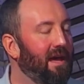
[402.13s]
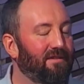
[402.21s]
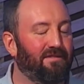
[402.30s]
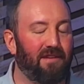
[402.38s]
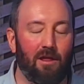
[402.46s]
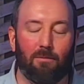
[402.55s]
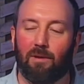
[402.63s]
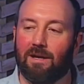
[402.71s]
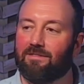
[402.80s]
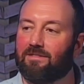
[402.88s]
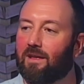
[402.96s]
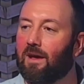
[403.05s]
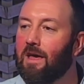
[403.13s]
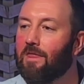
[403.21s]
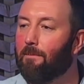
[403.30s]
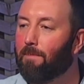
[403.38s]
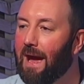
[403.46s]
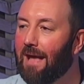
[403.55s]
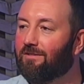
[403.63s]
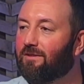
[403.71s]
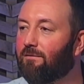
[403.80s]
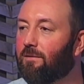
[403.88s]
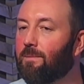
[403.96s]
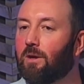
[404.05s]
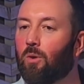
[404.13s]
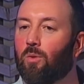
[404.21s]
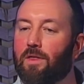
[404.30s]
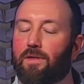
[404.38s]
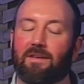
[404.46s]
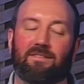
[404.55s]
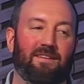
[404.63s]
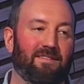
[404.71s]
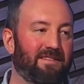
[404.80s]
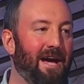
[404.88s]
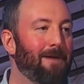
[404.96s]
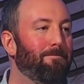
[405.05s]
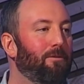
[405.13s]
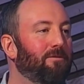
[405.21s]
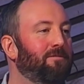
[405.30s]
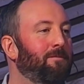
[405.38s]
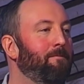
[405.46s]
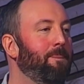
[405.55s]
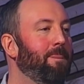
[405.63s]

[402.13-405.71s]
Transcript: celebrates the Passover meal with his disciples